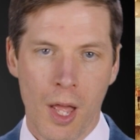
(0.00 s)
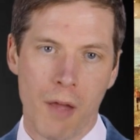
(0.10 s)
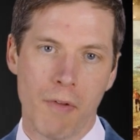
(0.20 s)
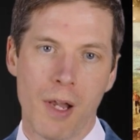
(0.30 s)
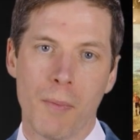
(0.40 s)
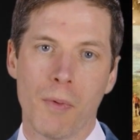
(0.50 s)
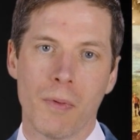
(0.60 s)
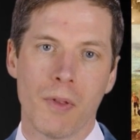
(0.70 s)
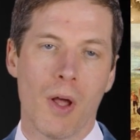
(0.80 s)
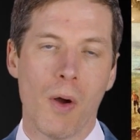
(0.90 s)
available
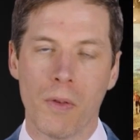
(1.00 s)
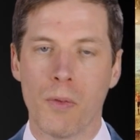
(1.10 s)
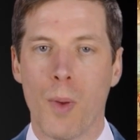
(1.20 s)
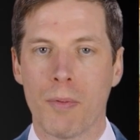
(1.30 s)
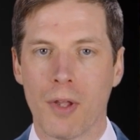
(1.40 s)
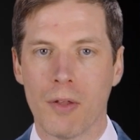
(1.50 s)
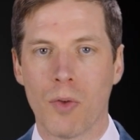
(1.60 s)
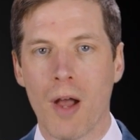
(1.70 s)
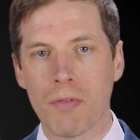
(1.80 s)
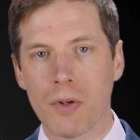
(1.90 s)
on the website, so
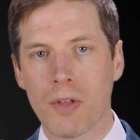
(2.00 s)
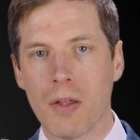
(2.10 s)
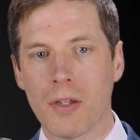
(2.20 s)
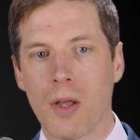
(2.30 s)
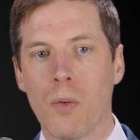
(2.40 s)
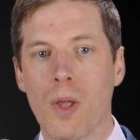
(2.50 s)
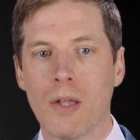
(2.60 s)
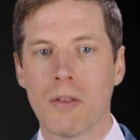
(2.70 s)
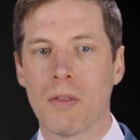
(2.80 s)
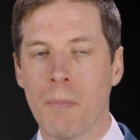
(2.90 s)
I haven't got time to go
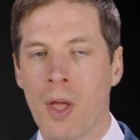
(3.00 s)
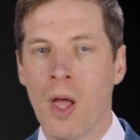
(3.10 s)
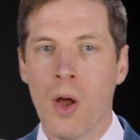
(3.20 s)
into them